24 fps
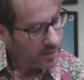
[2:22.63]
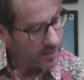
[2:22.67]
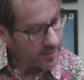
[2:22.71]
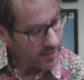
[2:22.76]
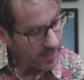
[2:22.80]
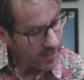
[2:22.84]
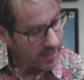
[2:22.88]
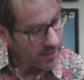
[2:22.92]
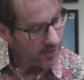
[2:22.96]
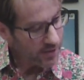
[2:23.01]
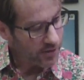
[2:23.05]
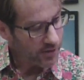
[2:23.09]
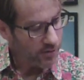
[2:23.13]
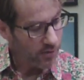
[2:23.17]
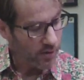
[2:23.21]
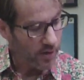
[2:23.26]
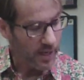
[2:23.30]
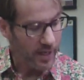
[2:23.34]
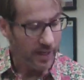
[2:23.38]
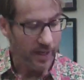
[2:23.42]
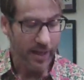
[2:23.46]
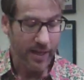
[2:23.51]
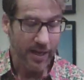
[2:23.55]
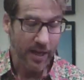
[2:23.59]
D
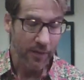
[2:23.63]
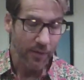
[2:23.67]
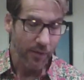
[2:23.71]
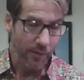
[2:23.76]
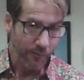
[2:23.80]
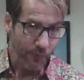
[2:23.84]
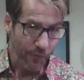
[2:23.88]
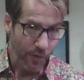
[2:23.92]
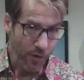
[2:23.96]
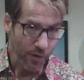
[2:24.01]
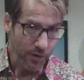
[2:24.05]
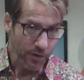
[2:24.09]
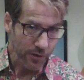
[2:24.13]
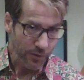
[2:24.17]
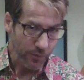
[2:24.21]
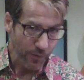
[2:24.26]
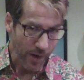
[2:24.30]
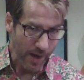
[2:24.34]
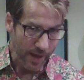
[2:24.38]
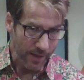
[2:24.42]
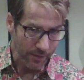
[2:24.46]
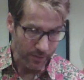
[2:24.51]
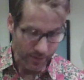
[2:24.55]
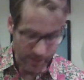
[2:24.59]
string, and at the 1st
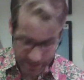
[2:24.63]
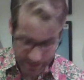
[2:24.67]
fret